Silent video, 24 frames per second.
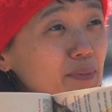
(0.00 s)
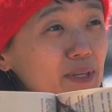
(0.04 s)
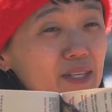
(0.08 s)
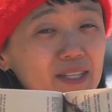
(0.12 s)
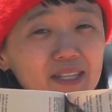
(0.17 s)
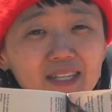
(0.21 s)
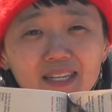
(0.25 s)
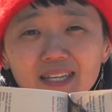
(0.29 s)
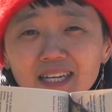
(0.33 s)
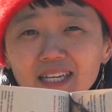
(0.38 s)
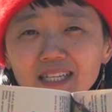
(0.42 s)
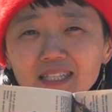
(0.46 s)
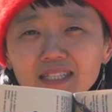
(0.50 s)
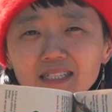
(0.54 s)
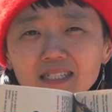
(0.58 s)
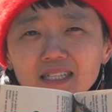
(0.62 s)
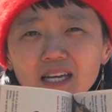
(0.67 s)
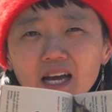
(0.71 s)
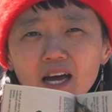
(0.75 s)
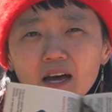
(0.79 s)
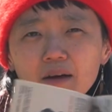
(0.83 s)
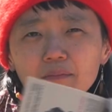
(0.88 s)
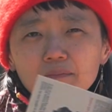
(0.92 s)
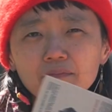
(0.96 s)
booklet
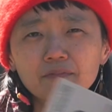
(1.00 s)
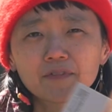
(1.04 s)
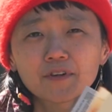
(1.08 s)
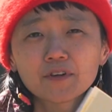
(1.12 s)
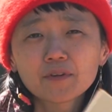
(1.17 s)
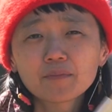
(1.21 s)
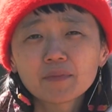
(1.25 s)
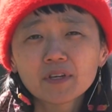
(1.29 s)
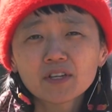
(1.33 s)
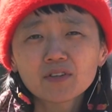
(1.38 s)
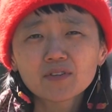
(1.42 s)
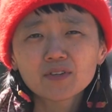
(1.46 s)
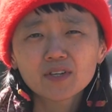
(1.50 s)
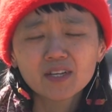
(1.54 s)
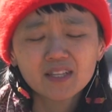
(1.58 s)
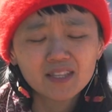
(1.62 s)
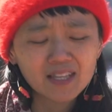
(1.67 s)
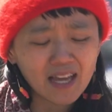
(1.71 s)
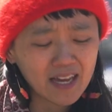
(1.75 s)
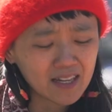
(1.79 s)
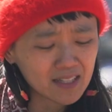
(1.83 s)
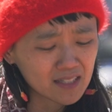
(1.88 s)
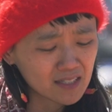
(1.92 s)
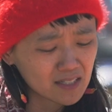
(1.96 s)
for me to
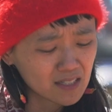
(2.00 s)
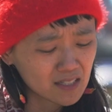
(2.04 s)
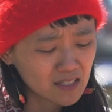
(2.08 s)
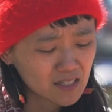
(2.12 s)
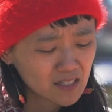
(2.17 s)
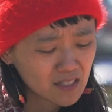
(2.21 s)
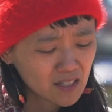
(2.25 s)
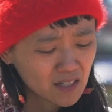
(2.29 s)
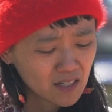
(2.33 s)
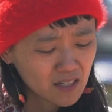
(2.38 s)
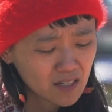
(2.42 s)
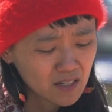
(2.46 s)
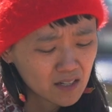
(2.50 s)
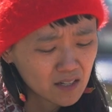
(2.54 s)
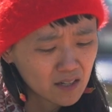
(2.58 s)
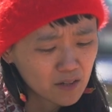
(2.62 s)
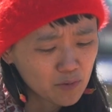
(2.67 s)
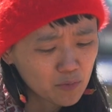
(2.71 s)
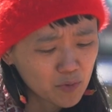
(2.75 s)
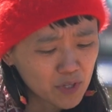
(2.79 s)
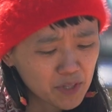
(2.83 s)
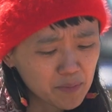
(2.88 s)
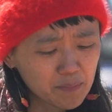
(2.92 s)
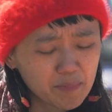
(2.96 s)
connect
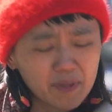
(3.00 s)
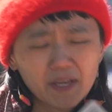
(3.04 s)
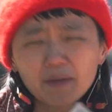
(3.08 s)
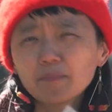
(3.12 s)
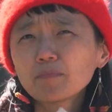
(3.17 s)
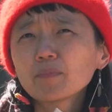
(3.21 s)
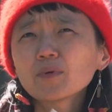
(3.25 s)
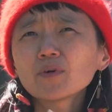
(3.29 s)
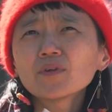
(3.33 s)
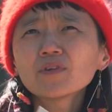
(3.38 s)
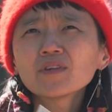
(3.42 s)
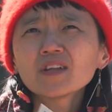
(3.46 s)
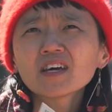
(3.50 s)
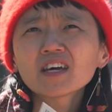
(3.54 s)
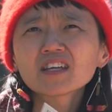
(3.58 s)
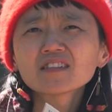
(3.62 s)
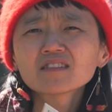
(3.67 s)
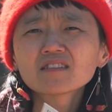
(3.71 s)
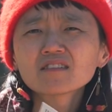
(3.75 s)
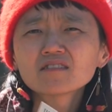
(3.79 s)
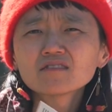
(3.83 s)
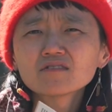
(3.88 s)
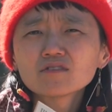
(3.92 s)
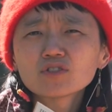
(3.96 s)
with people
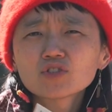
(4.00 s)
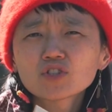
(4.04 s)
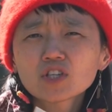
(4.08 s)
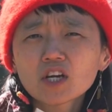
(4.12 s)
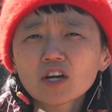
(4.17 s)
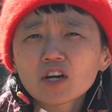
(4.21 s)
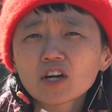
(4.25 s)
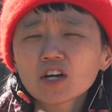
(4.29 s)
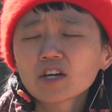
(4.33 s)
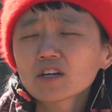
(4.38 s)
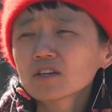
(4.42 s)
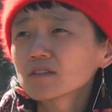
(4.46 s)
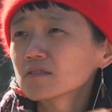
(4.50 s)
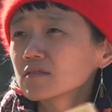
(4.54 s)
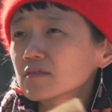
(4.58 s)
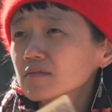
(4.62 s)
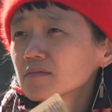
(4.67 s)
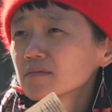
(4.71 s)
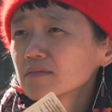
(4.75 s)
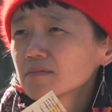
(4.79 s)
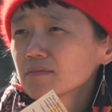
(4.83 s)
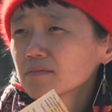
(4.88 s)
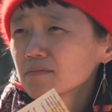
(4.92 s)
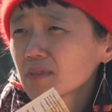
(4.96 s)
and share
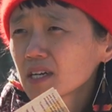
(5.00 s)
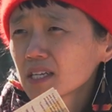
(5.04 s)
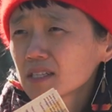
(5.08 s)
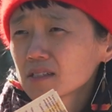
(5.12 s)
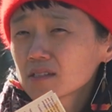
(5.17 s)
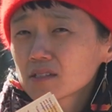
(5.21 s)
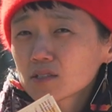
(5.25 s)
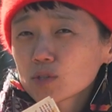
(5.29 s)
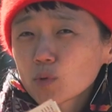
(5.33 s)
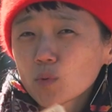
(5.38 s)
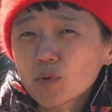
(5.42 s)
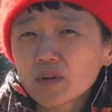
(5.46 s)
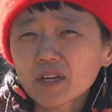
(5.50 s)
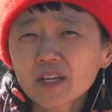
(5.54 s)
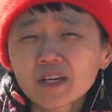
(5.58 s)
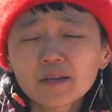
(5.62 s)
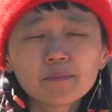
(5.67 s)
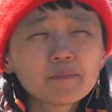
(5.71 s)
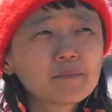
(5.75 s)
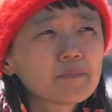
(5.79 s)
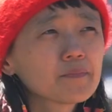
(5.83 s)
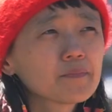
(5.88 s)
my story.